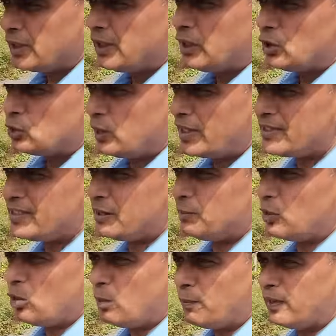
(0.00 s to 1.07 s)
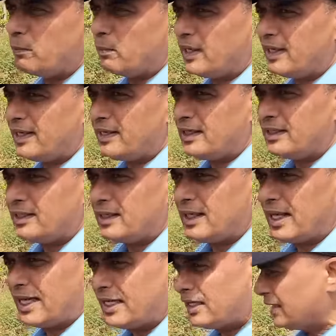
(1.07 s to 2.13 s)
So let's keep an open mind
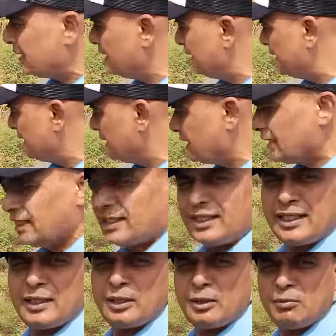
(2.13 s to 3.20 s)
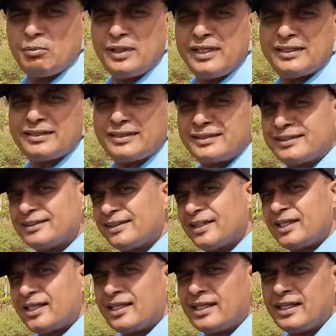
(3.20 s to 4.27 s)
and please
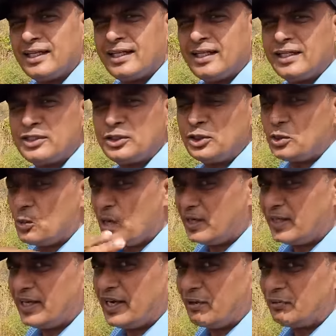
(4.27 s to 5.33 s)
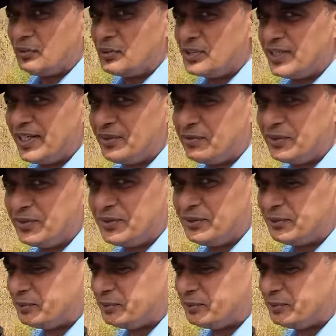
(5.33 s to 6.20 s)
listen to what I have to share with you.